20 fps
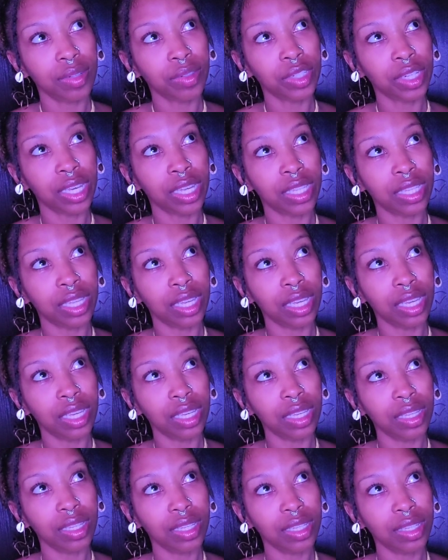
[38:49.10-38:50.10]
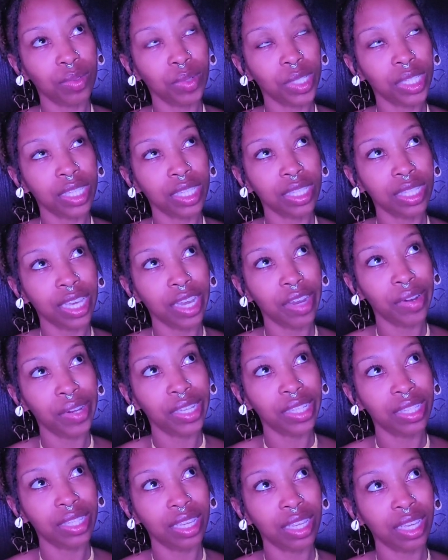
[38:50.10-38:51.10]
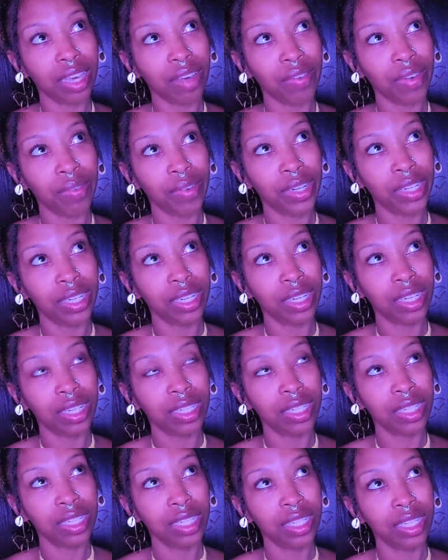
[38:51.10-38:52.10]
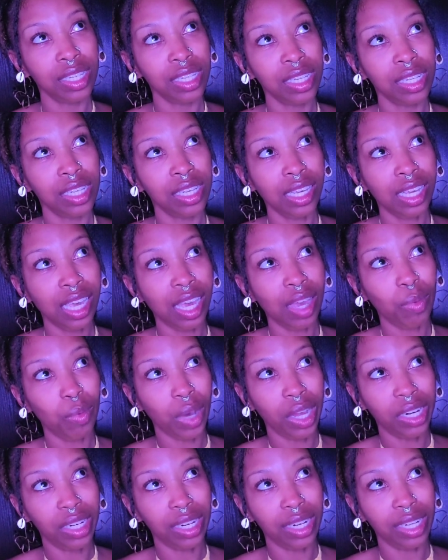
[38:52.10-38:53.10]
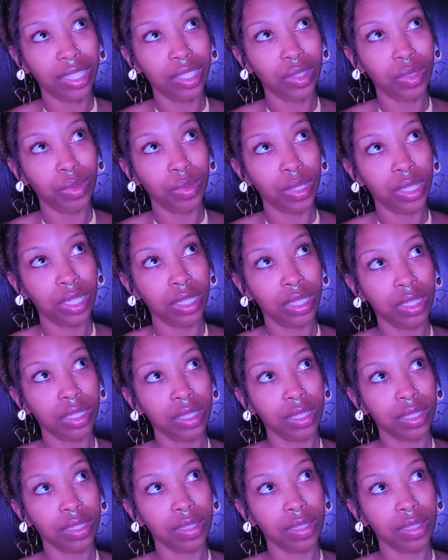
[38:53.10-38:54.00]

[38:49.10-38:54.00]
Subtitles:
I'm trying to think. What's the scariest thing I've ever done and why did I do it?